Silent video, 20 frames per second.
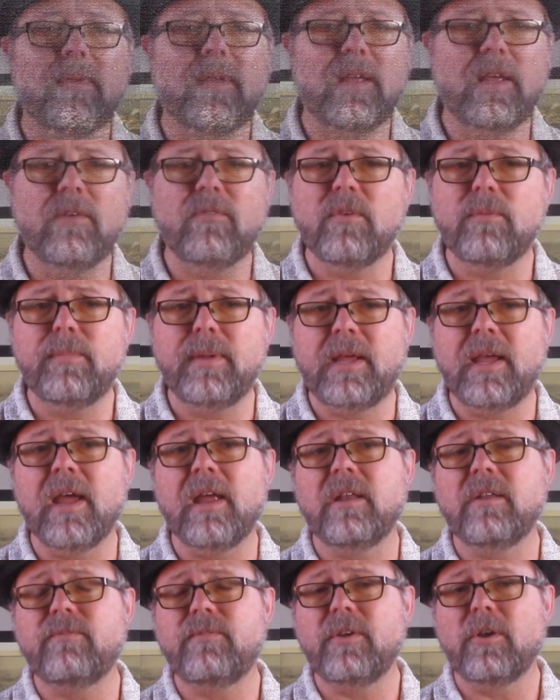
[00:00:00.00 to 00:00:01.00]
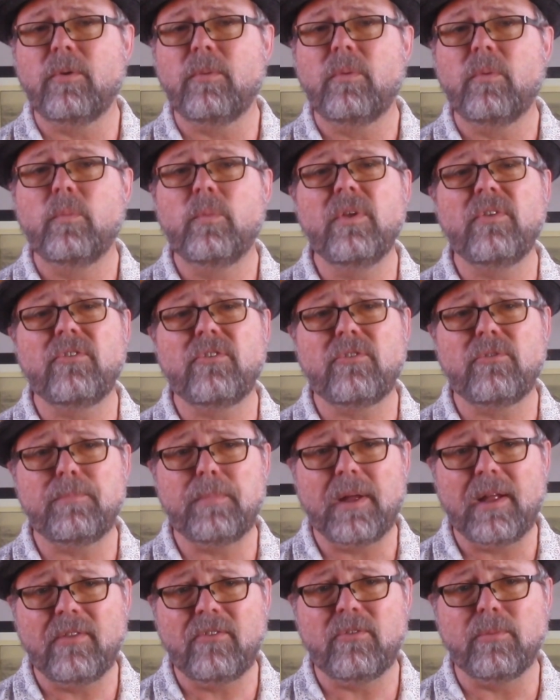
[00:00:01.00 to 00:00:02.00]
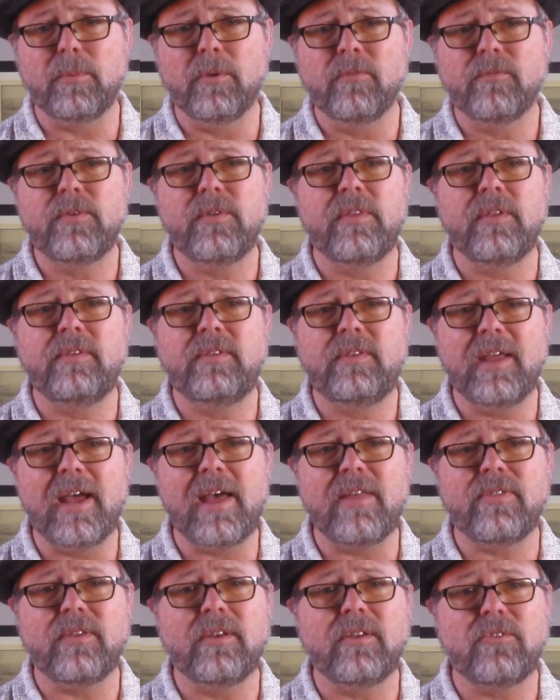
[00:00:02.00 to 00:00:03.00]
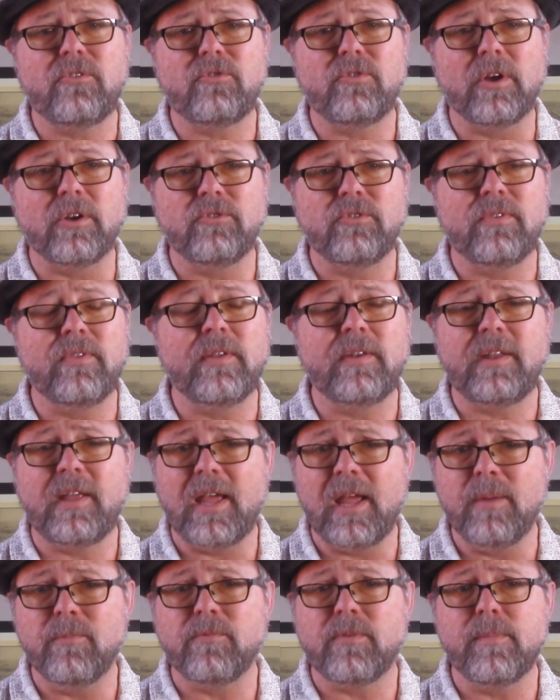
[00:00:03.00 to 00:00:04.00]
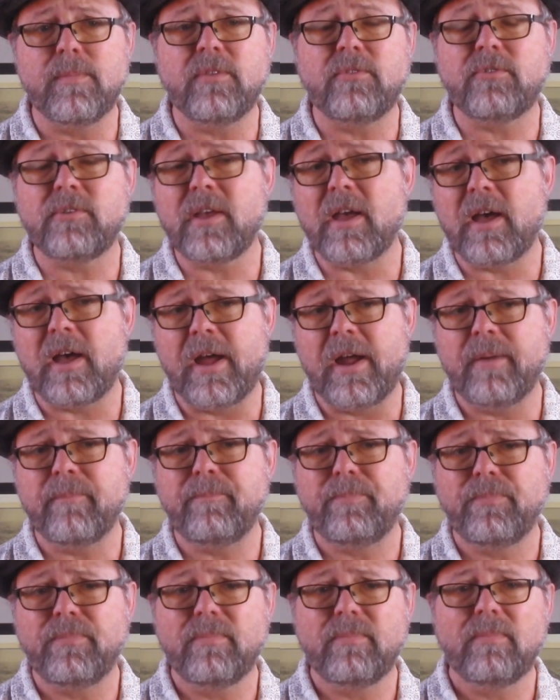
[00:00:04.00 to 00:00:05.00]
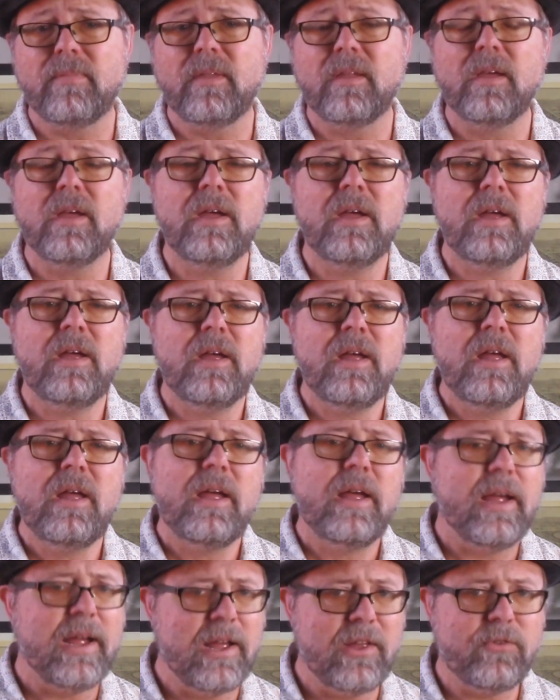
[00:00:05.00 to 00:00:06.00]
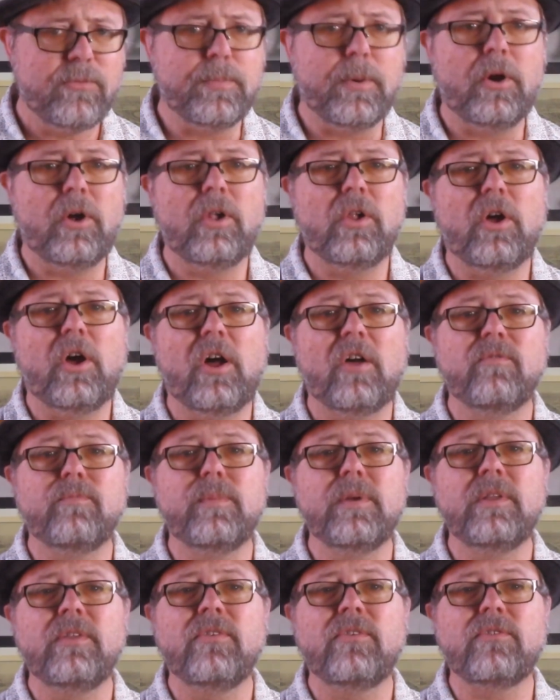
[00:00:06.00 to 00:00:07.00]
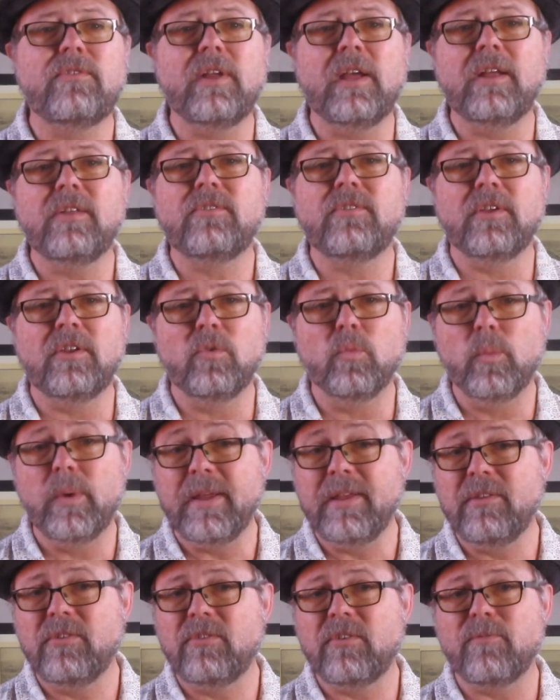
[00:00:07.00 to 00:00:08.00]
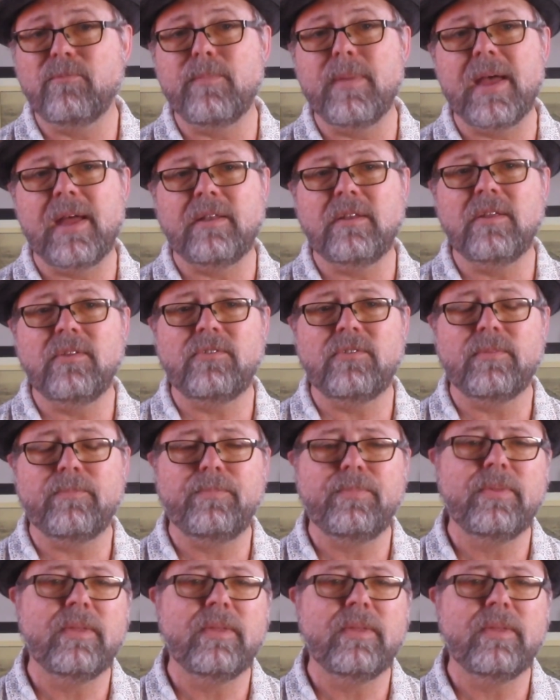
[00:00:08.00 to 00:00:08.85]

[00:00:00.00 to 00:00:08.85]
he even began to feel responsible for the death and destruction that came from the sky. As Paul Hoffman states in Wings of Madness,